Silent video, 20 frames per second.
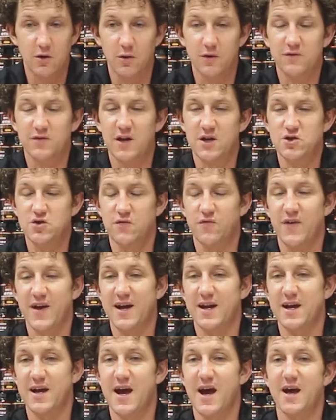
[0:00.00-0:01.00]
essential
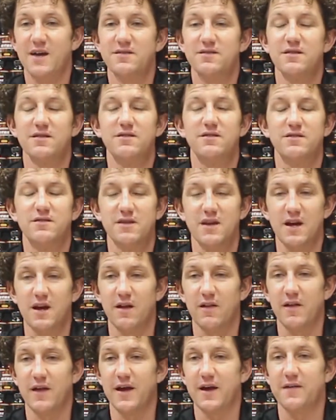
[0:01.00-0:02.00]
fatty acids,
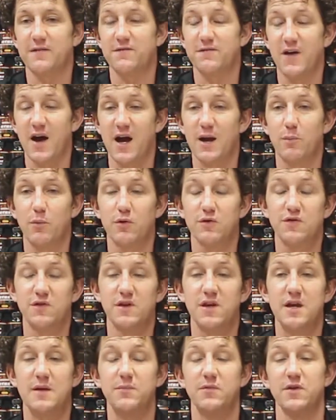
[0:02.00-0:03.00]
CLA, and fiber to
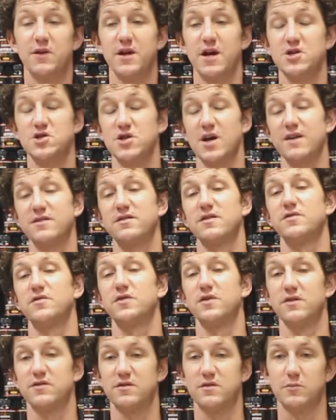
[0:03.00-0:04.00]
keep the digestive
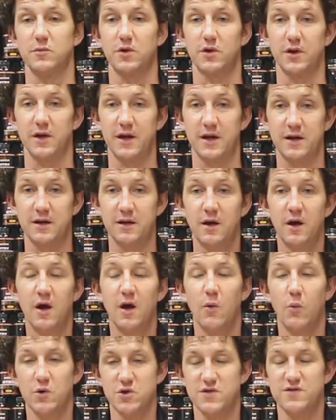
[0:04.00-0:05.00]
system clean,
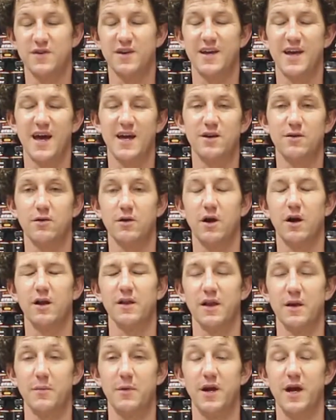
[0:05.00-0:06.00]
which is again going to
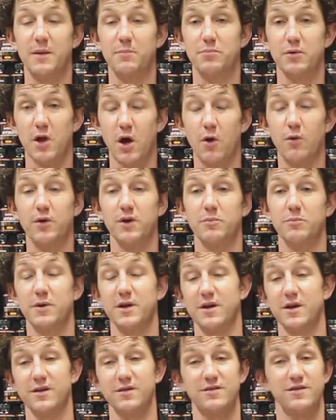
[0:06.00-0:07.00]
eliminate bloating.
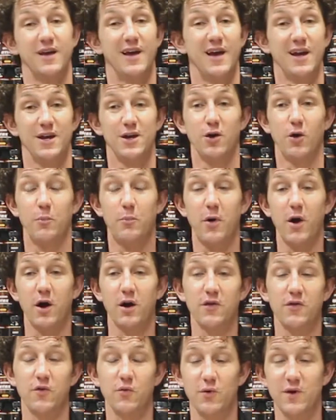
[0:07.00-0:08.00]
Because,
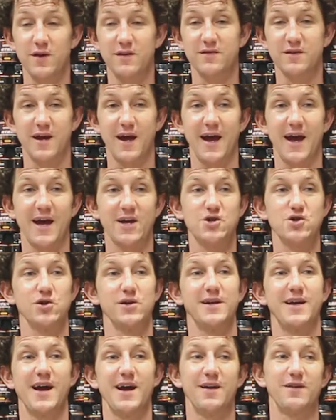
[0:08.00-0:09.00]
part of the reason I
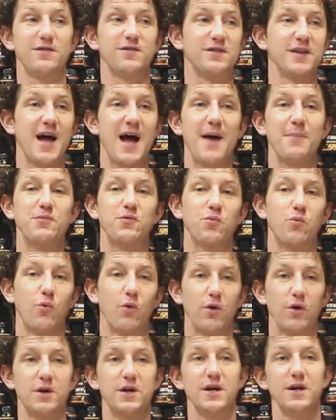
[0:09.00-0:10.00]
actually kind of stopped
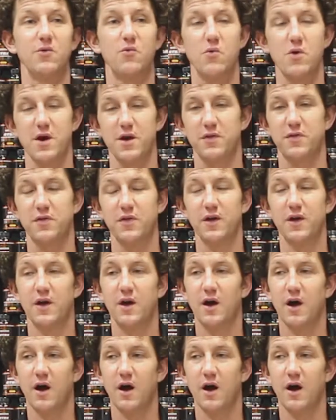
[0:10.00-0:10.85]
working with